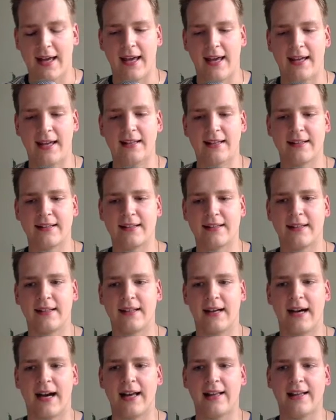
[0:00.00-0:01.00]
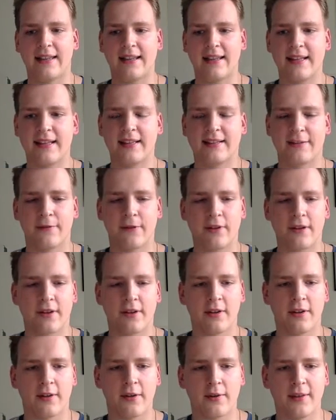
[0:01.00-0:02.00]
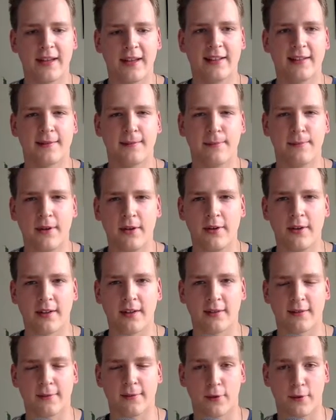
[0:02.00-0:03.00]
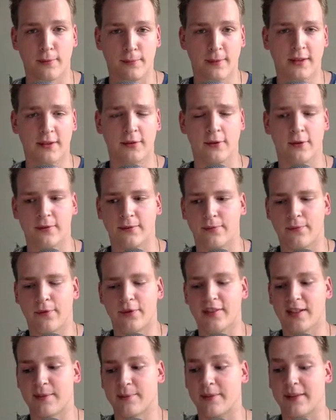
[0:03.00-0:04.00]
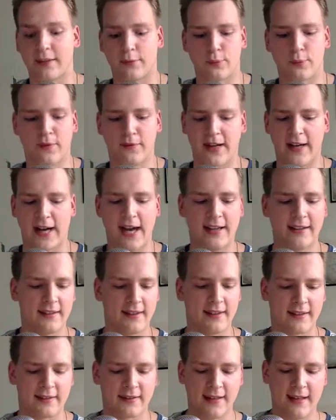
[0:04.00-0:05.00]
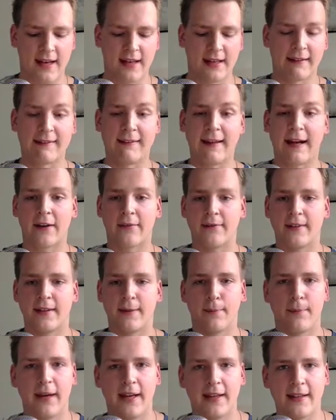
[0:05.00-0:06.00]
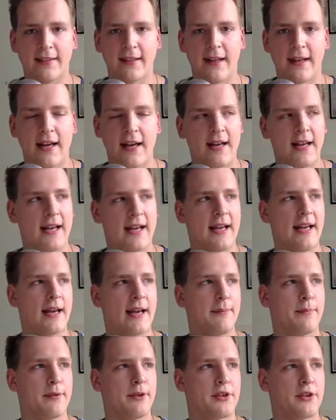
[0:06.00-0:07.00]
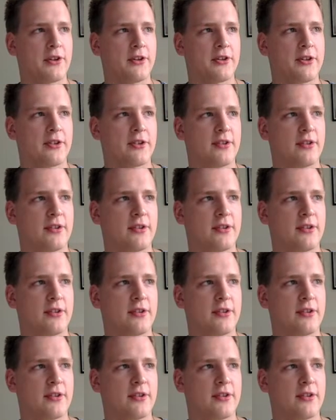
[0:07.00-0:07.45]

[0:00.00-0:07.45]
And I think it's a very good experience for Bitcoin, for example, that we've had this tough debate because